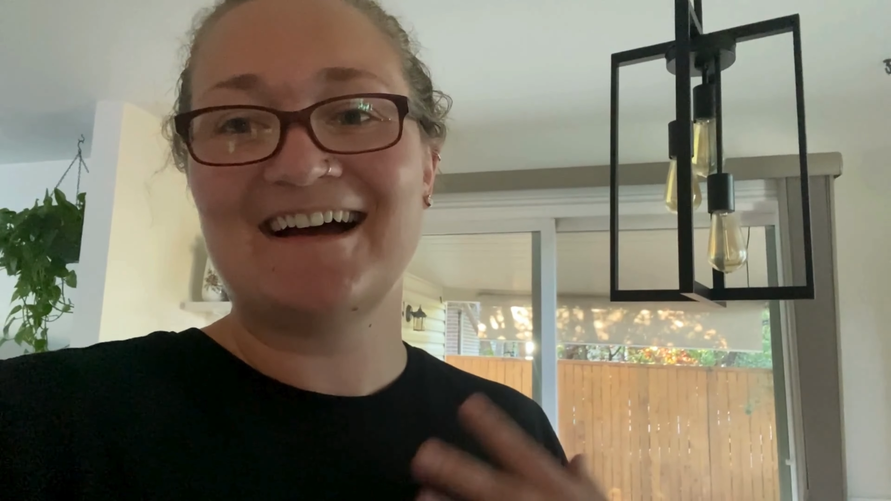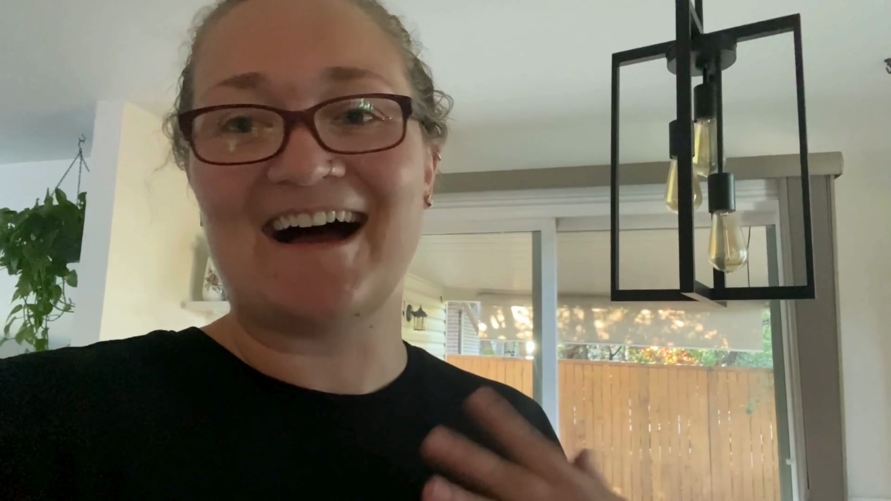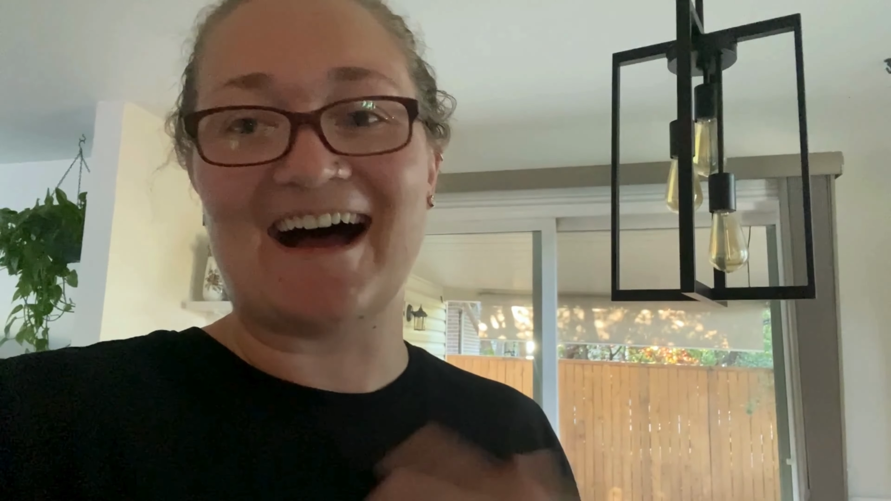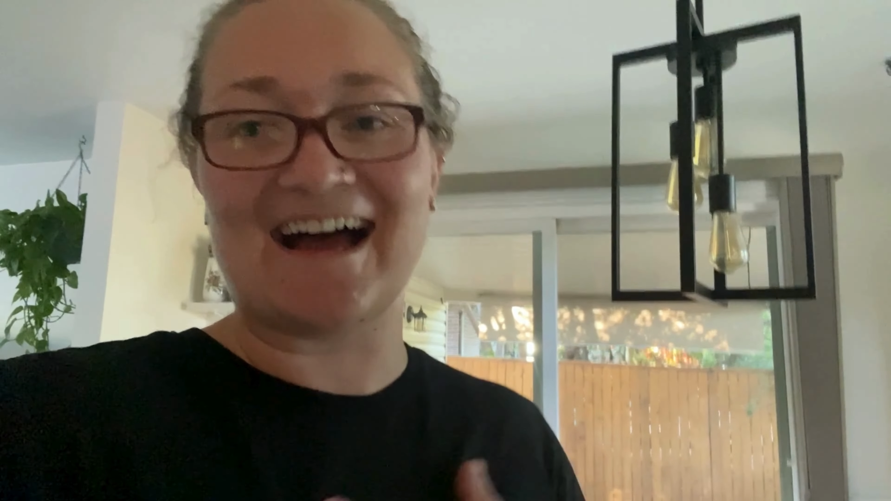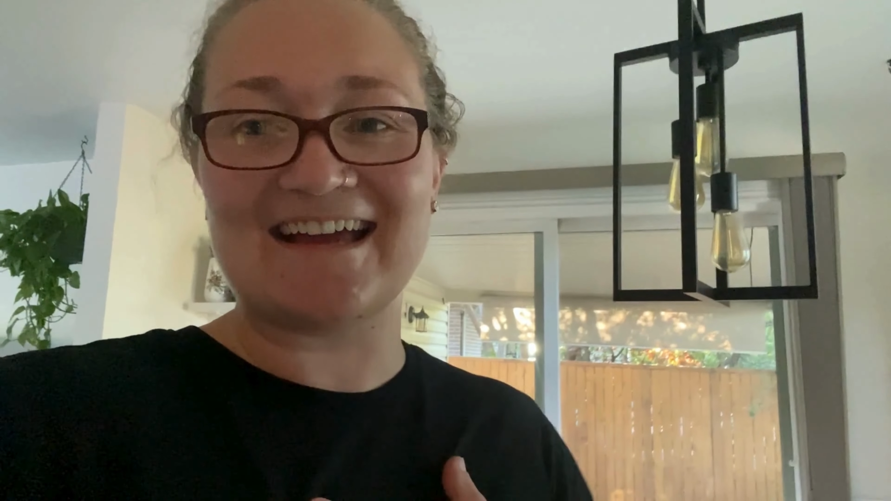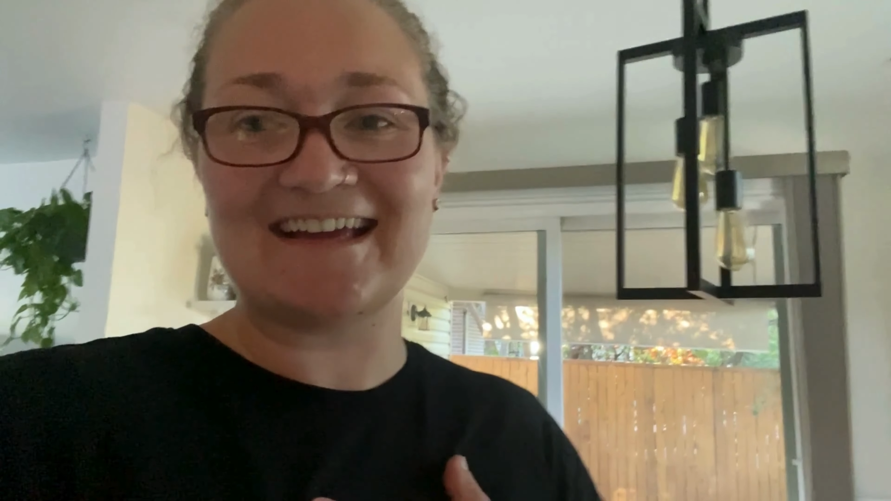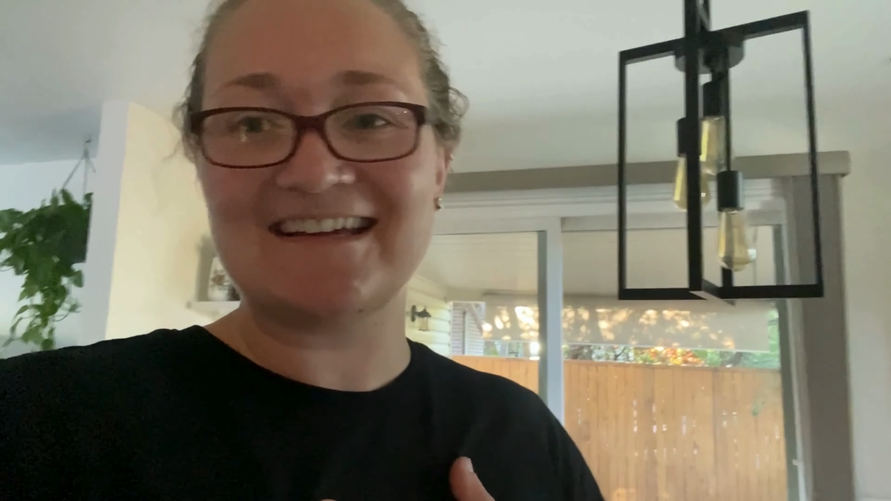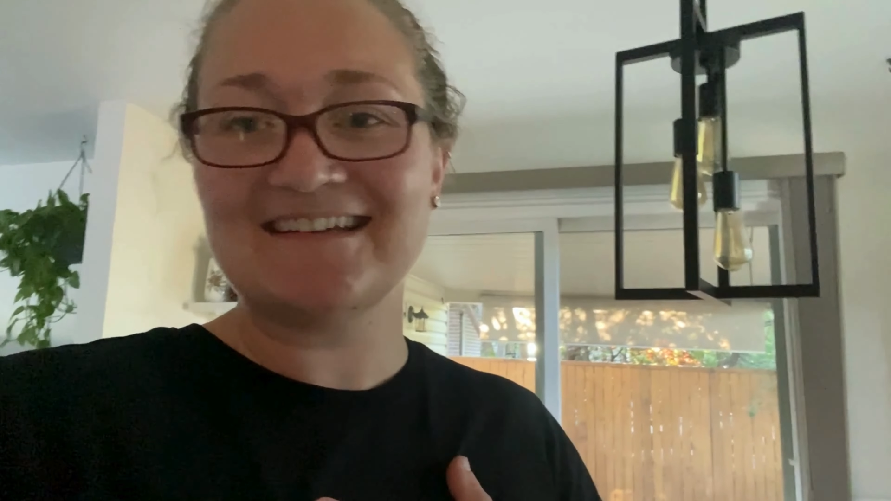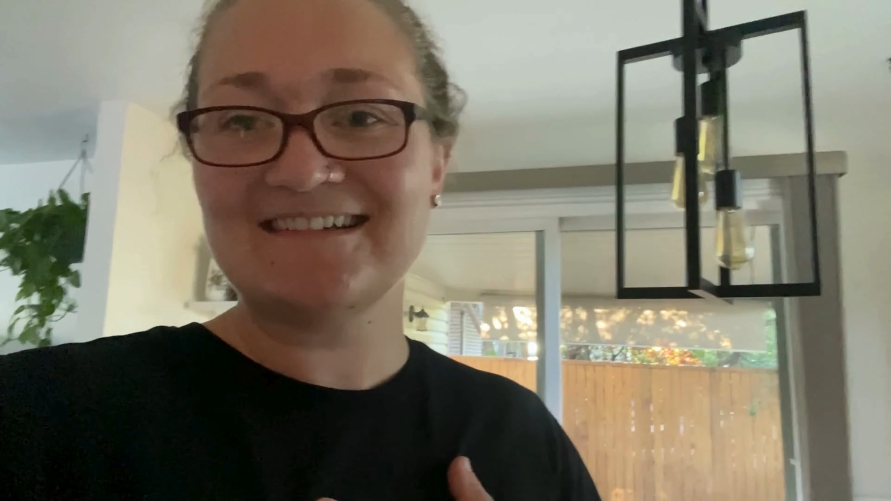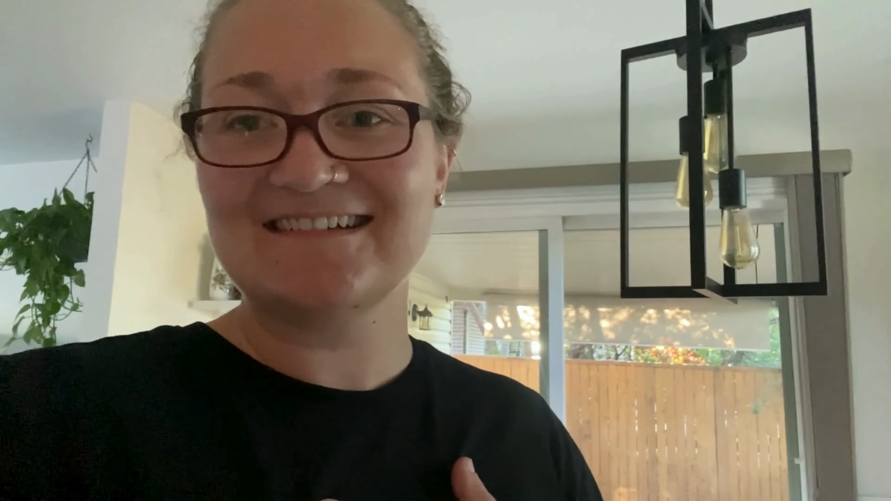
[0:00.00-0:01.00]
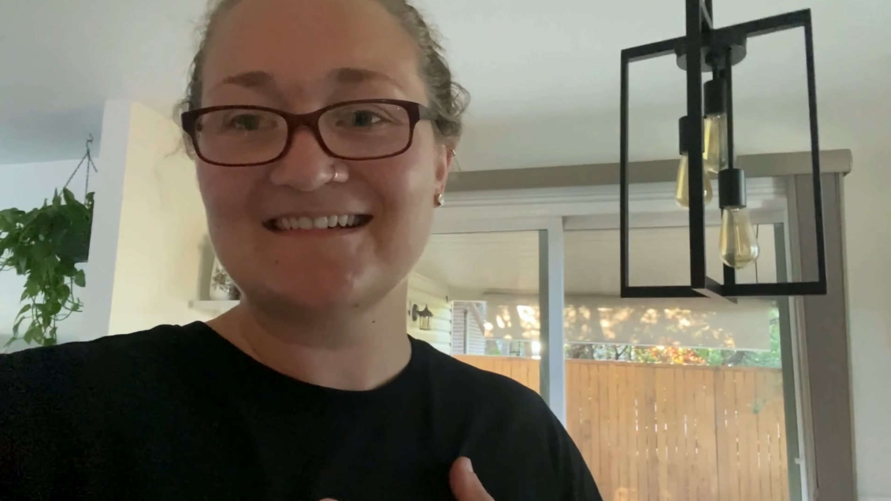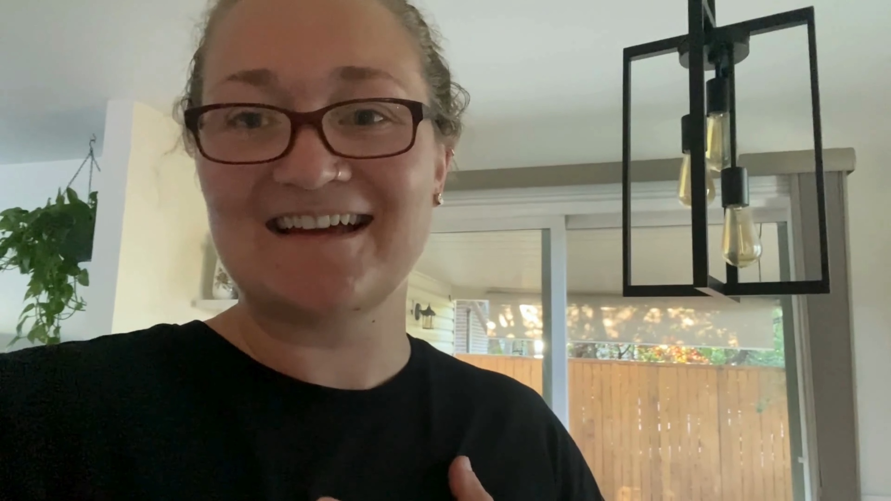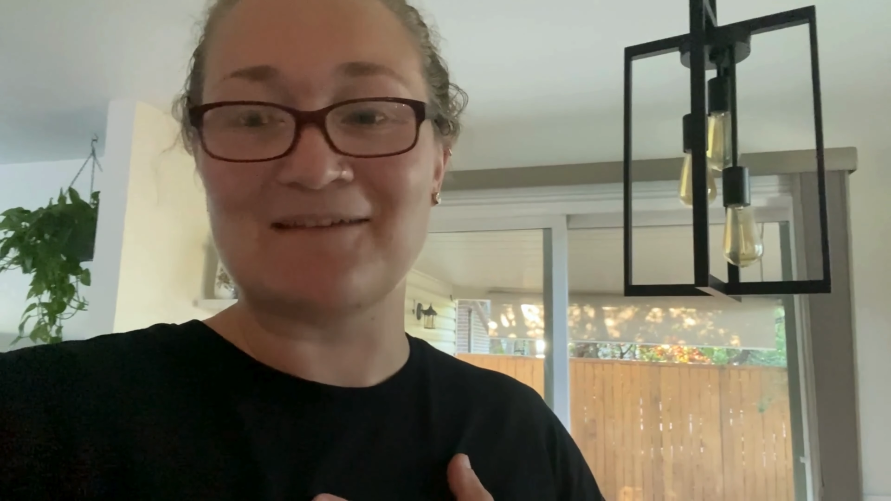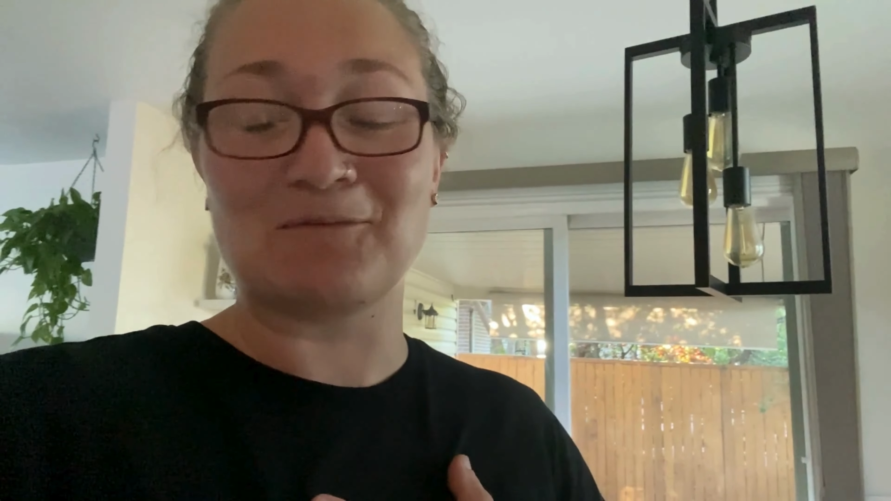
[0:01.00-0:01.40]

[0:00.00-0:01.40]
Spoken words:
I am